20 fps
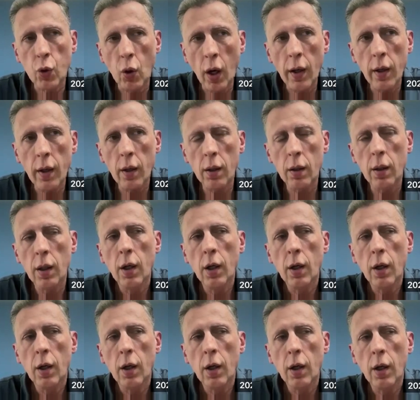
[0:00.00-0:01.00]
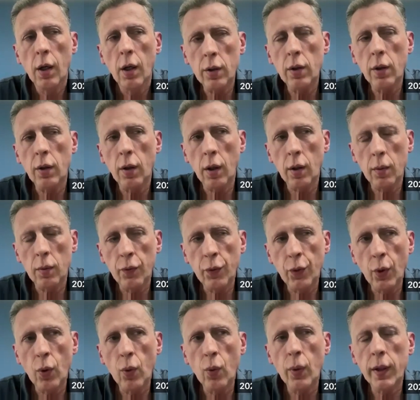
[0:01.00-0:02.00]
trial run
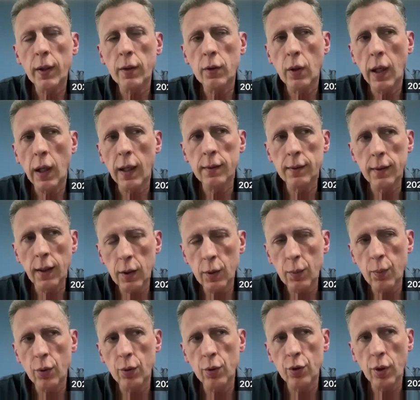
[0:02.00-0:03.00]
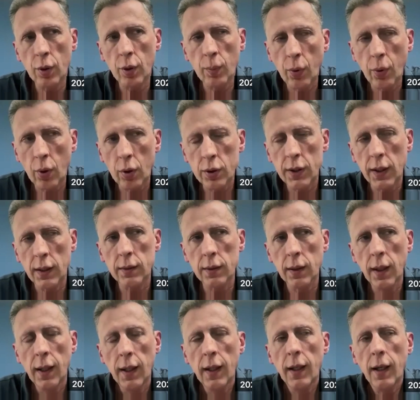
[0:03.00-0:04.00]
following the exact production
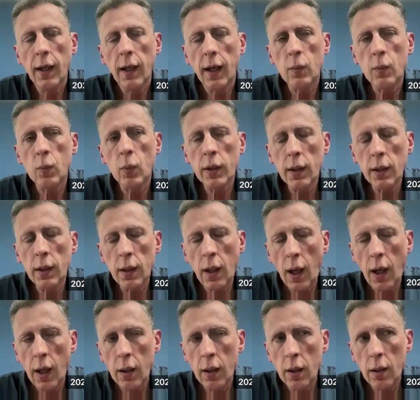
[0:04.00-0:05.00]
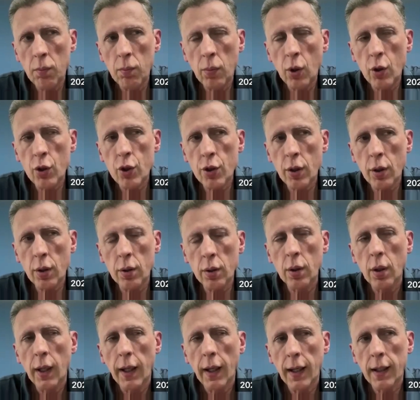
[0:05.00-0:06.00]
process. And when I
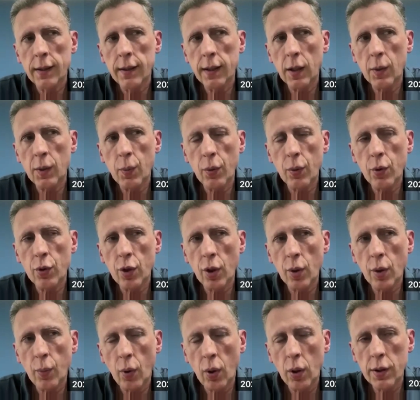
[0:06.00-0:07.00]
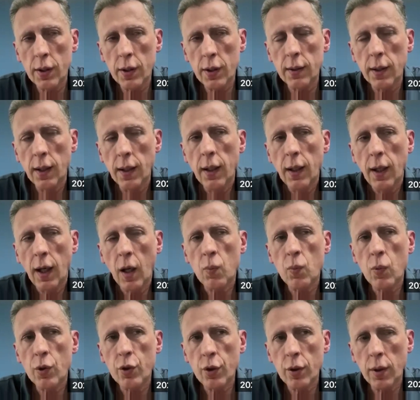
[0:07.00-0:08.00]
mention exact production process,
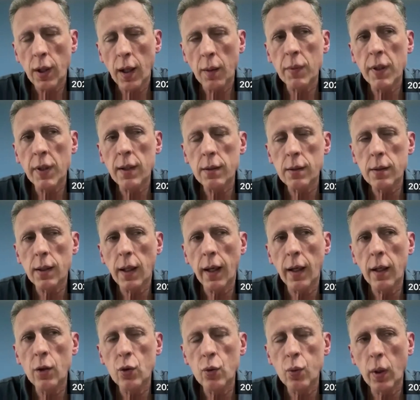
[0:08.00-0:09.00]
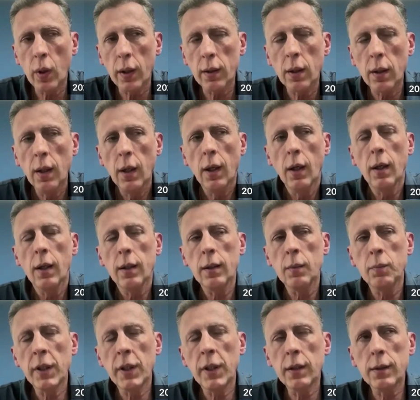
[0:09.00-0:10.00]
I mean end-to-end.
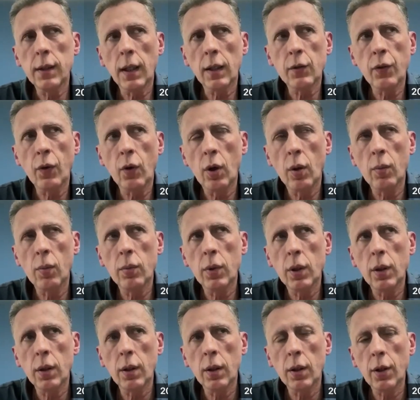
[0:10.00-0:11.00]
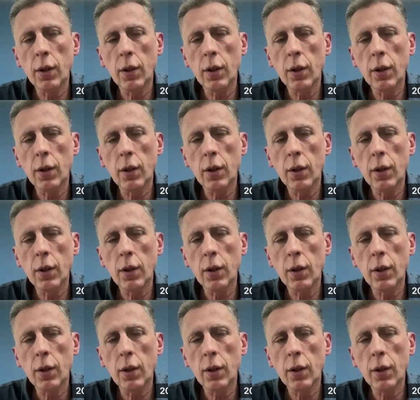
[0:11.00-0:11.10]
It means that from